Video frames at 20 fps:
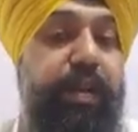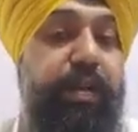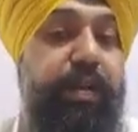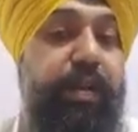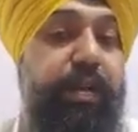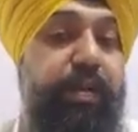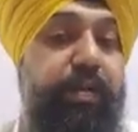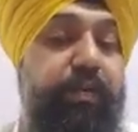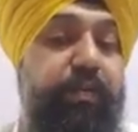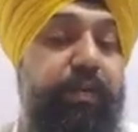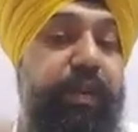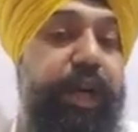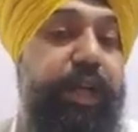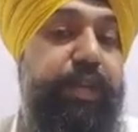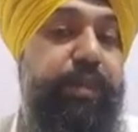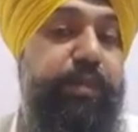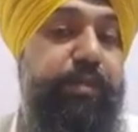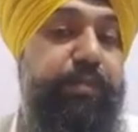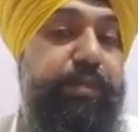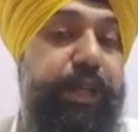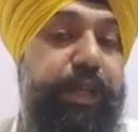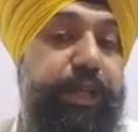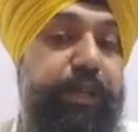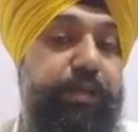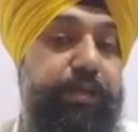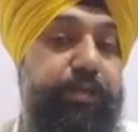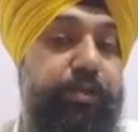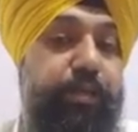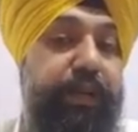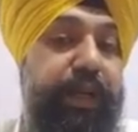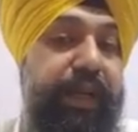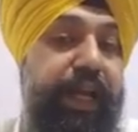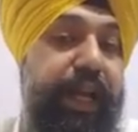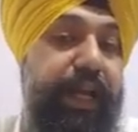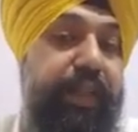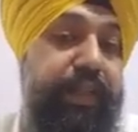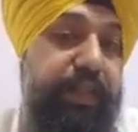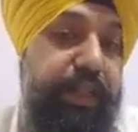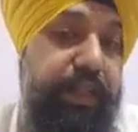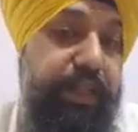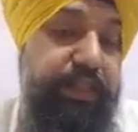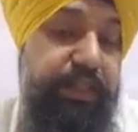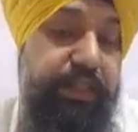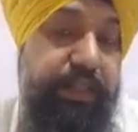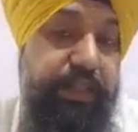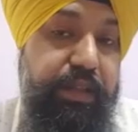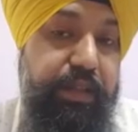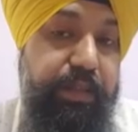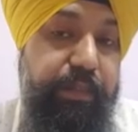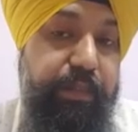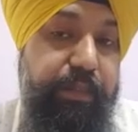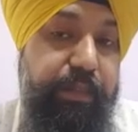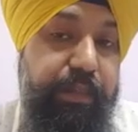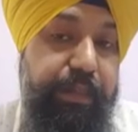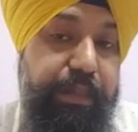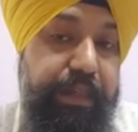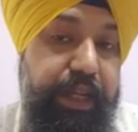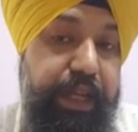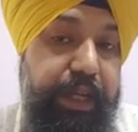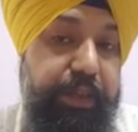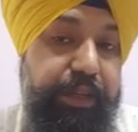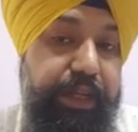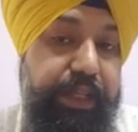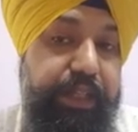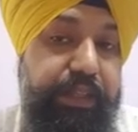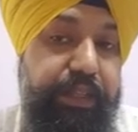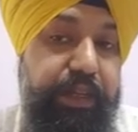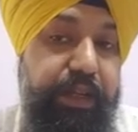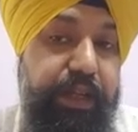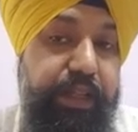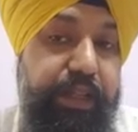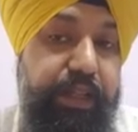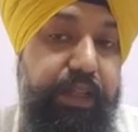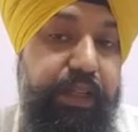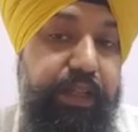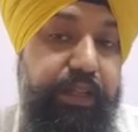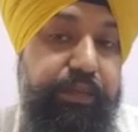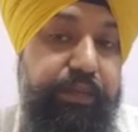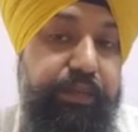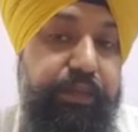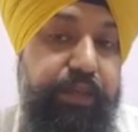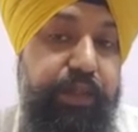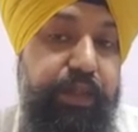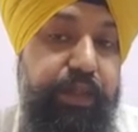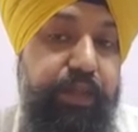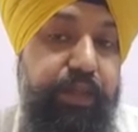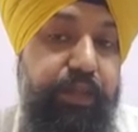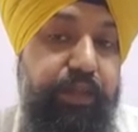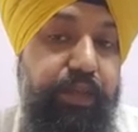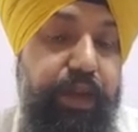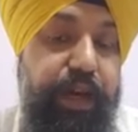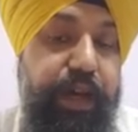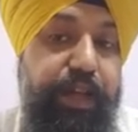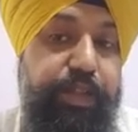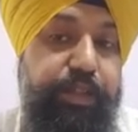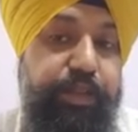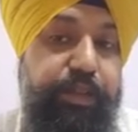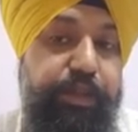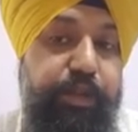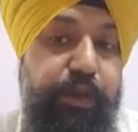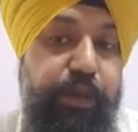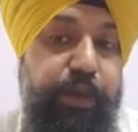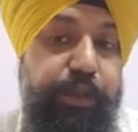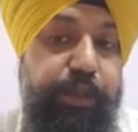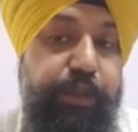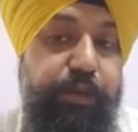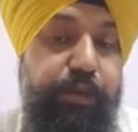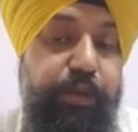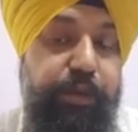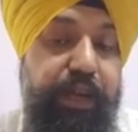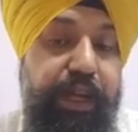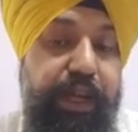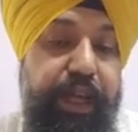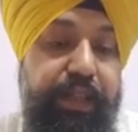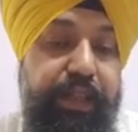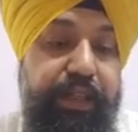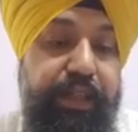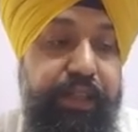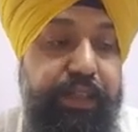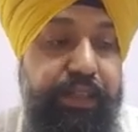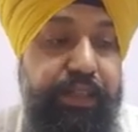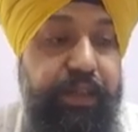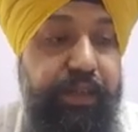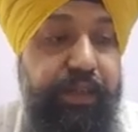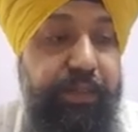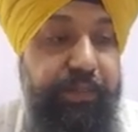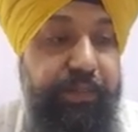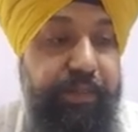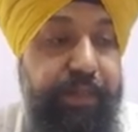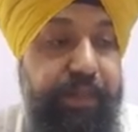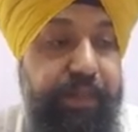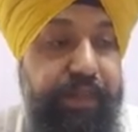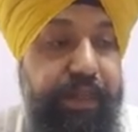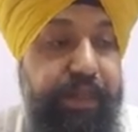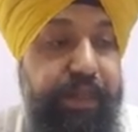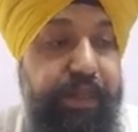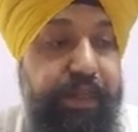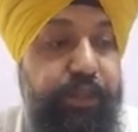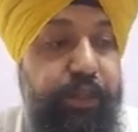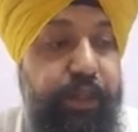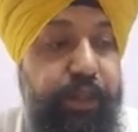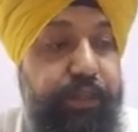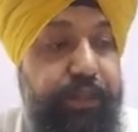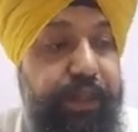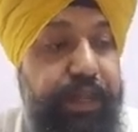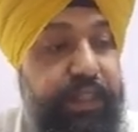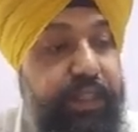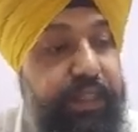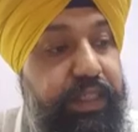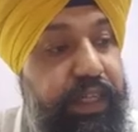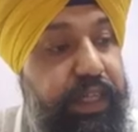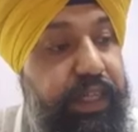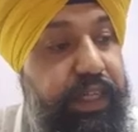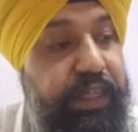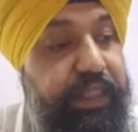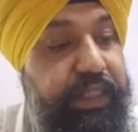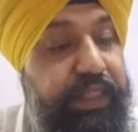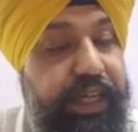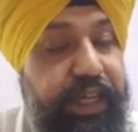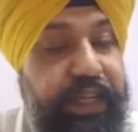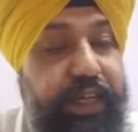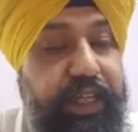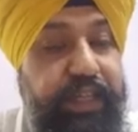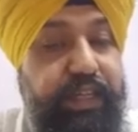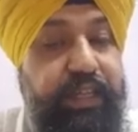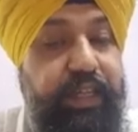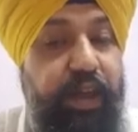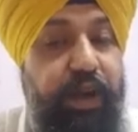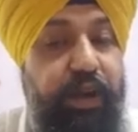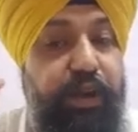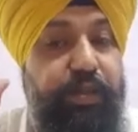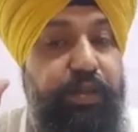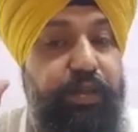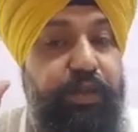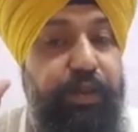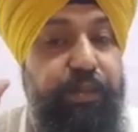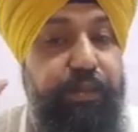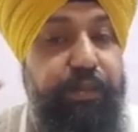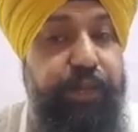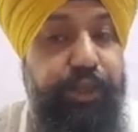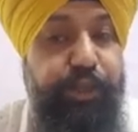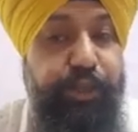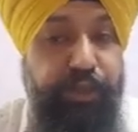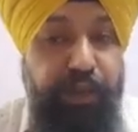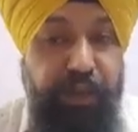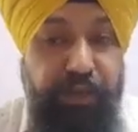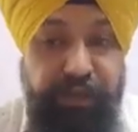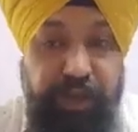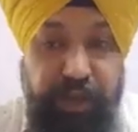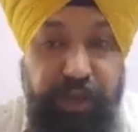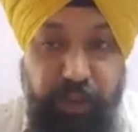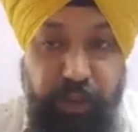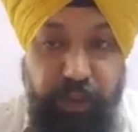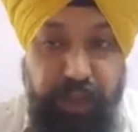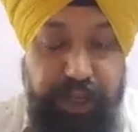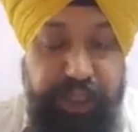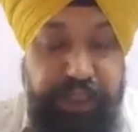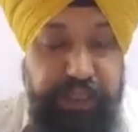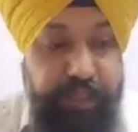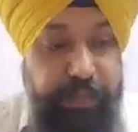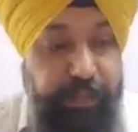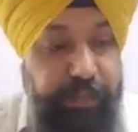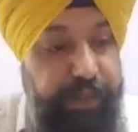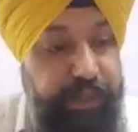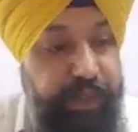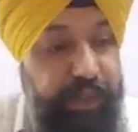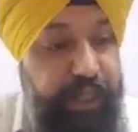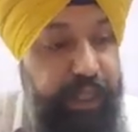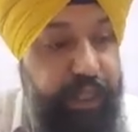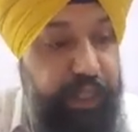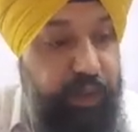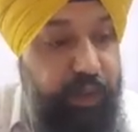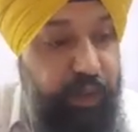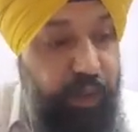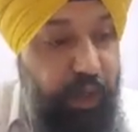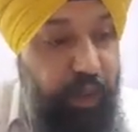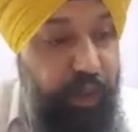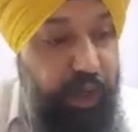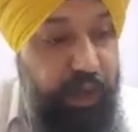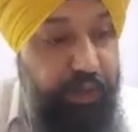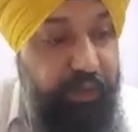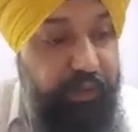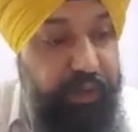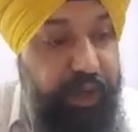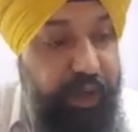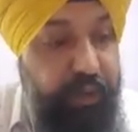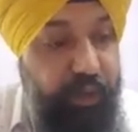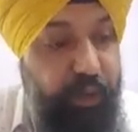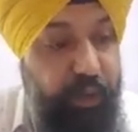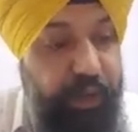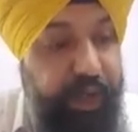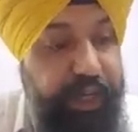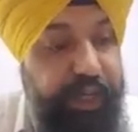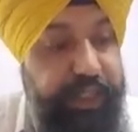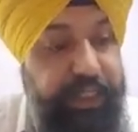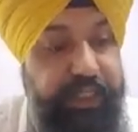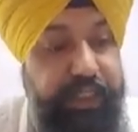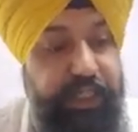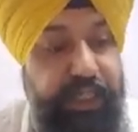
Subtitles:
why are you speaking to me like this? It means, why are you talking to me like this? So it means that is also the pitch of the voice, the tone of the voice,